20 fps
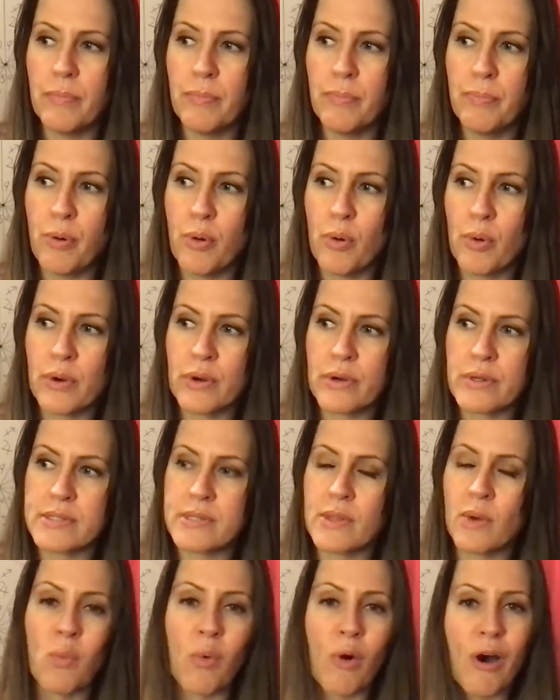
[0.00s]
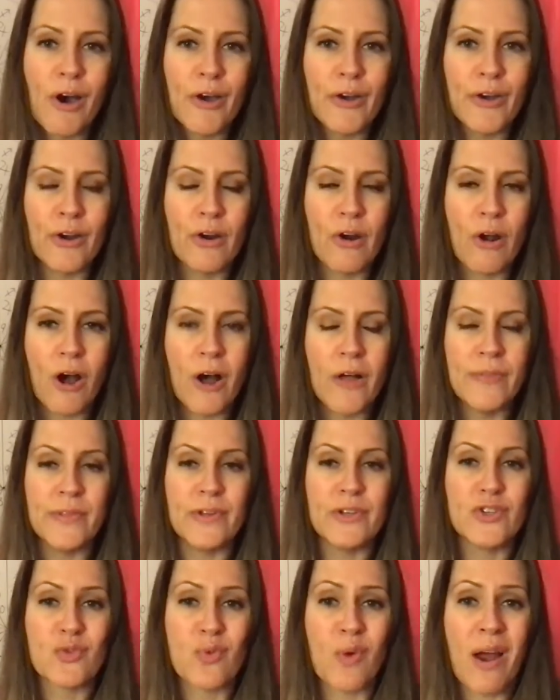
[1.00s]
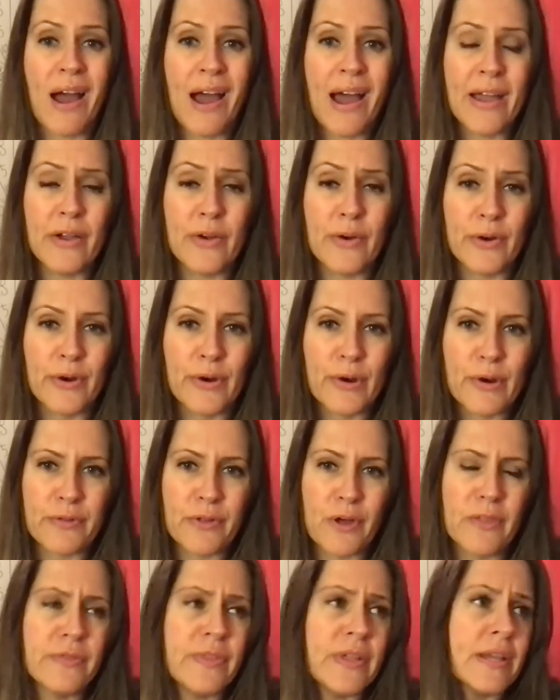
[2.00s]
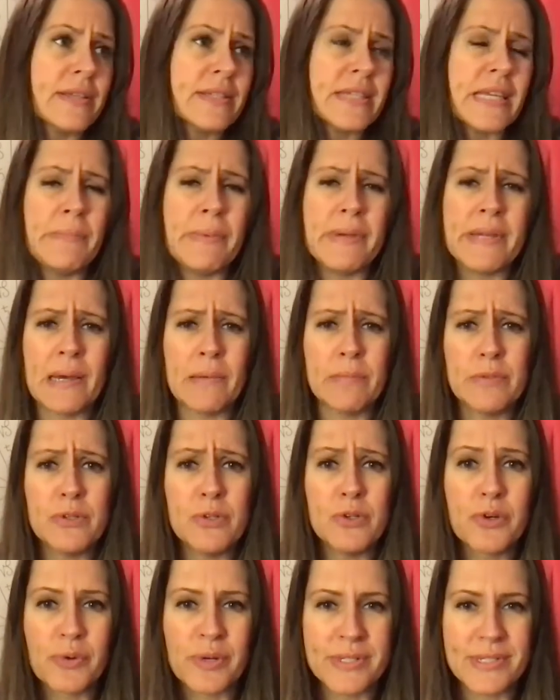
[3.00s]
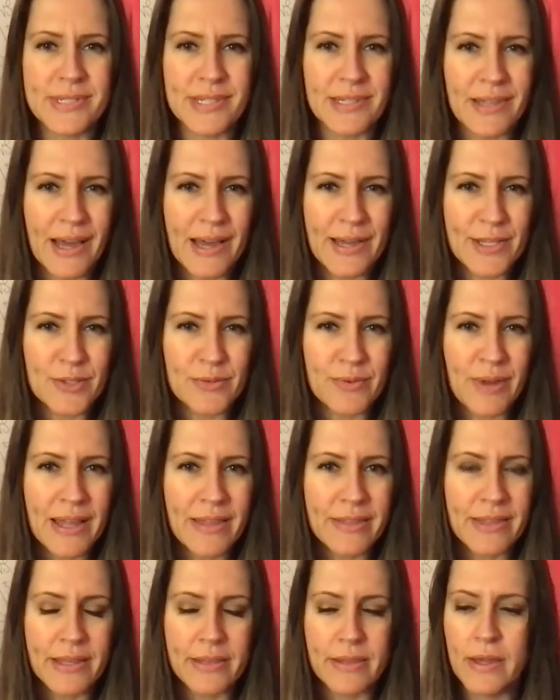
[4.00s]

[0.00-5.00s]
pours the water on the dry earth, on things that have become too crystallized, right?